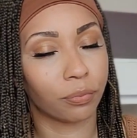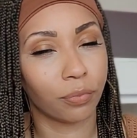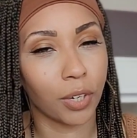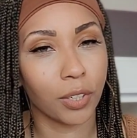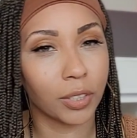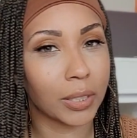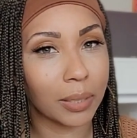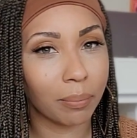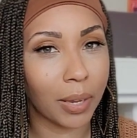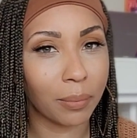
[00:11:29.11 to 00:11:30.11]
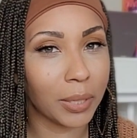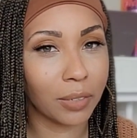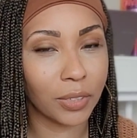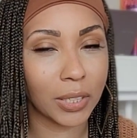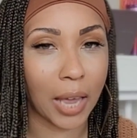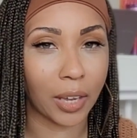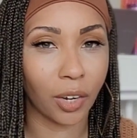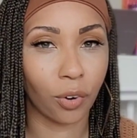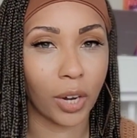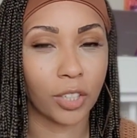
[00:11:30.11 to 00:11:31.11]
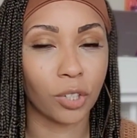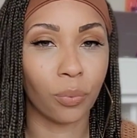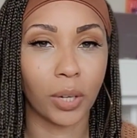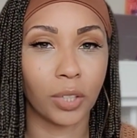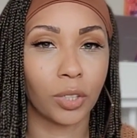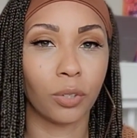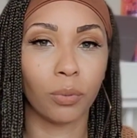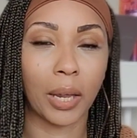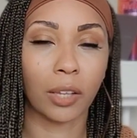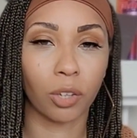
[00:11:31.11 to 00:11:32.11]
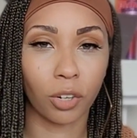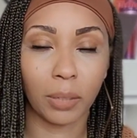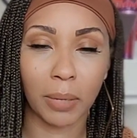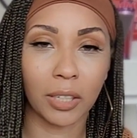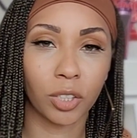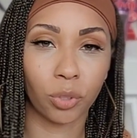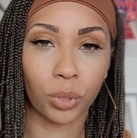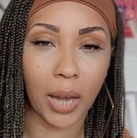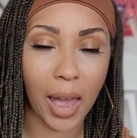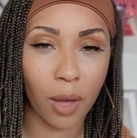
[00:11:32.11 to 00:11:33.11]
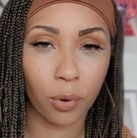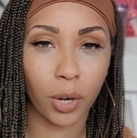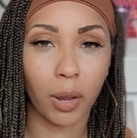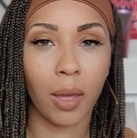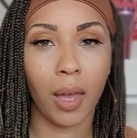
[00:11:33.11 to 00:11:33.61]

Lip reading: first, maybe even second grade, you want to do like 30 minutes to an hour.